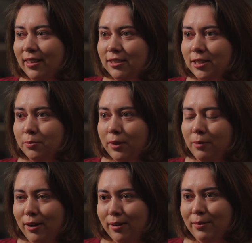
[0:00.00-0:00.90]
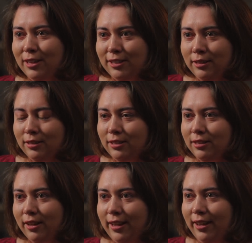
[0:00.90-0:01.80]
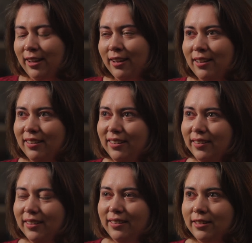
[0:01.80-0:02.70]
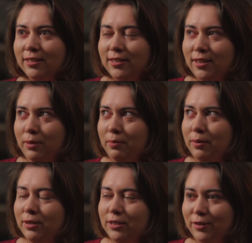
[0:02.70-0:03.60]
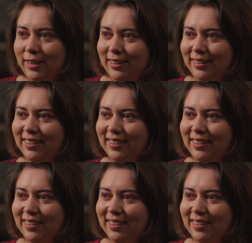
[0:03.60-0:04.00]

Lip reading: this is my mom. This is gonna be my best friend.